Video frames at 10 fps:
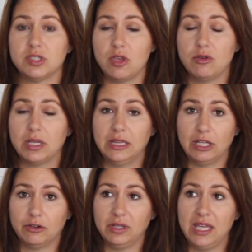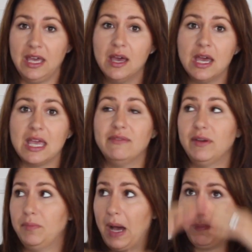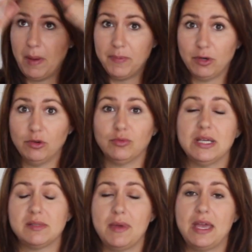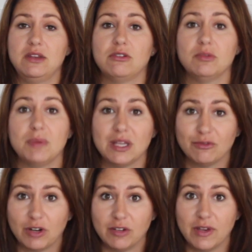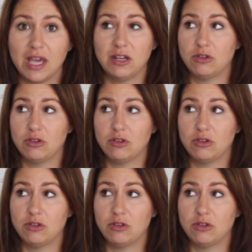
So you could literally even pop up your own resume and you could be in front of it.